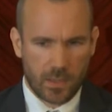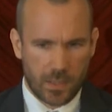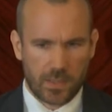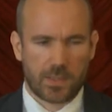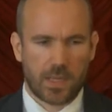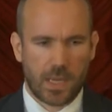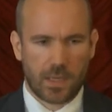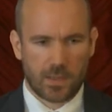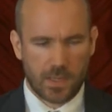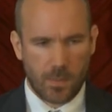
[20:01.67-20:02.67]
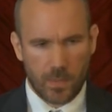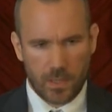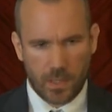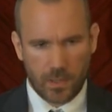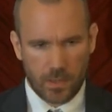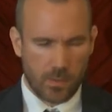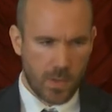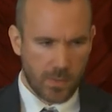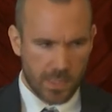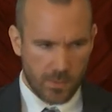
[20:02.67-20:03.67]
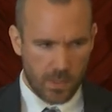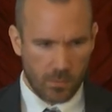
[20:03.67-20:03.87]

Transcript: that it's saying something, and maybe something